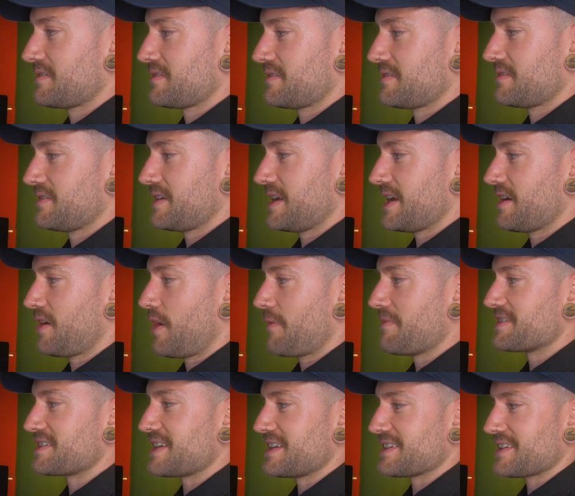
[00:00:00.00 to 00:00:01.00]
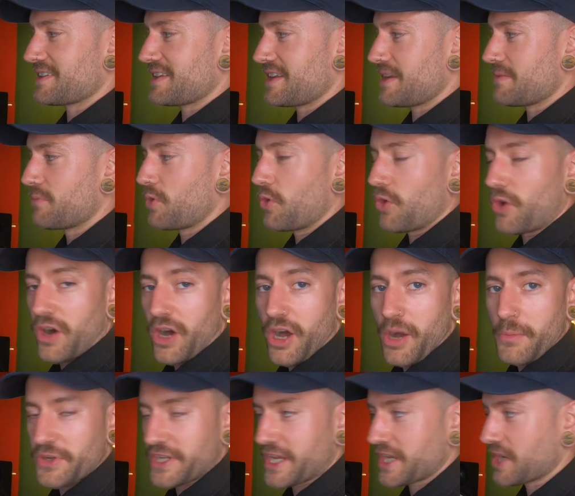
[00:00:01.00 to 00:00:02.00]
yeah, obviously it's adding in more
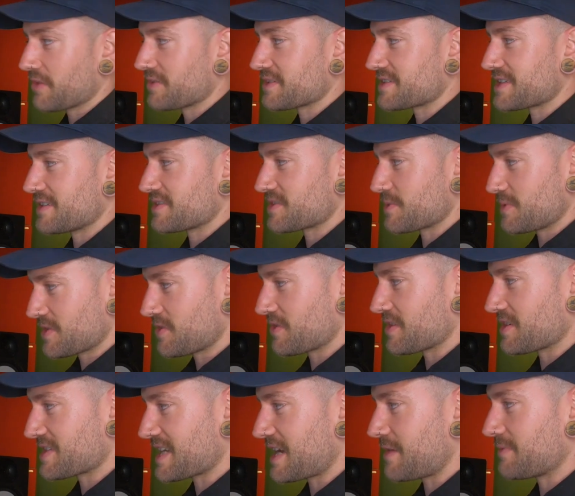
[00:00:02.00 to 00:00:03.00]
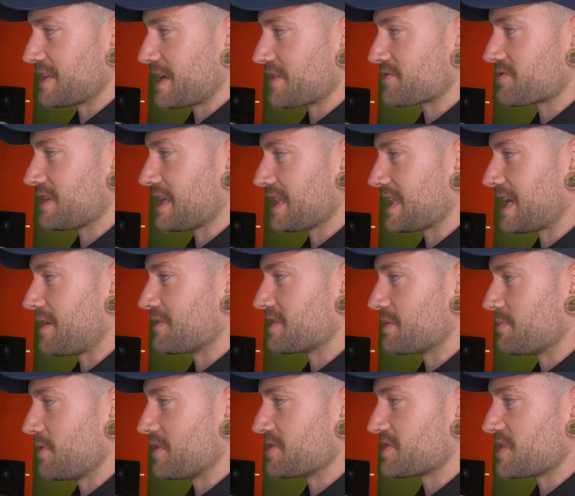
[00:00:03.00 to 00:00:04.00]
harmonic content, so it's going to sound naturally louder,
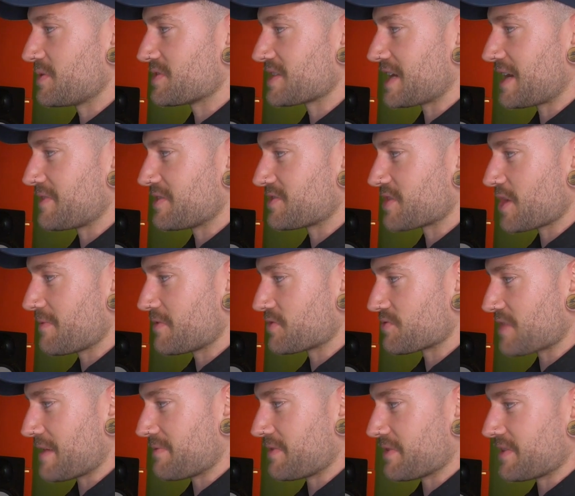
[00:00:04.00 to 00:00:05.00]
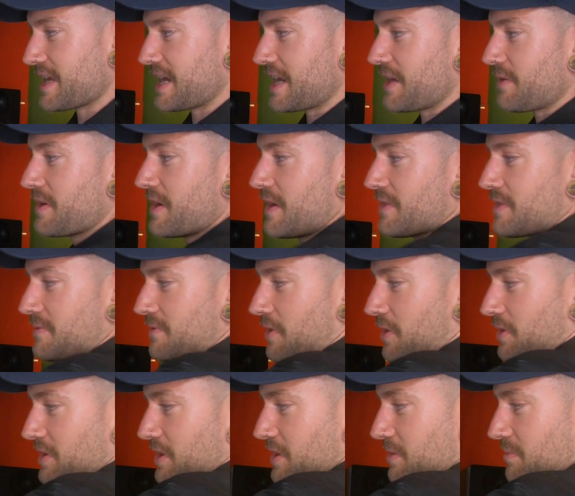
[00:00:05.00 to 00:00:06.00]
but as soon as I add this overdrive on now, the
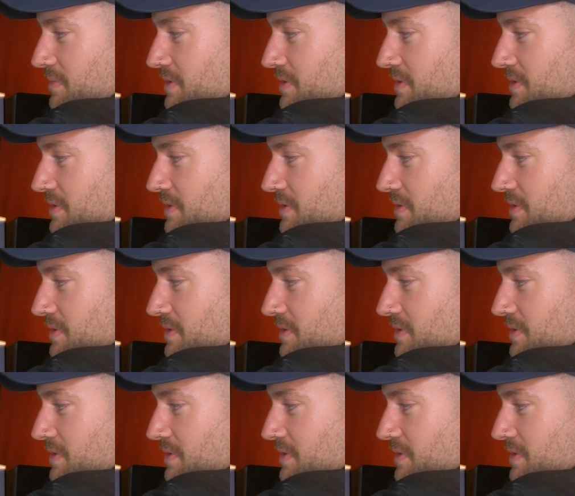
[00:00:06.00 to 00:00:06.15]
volume,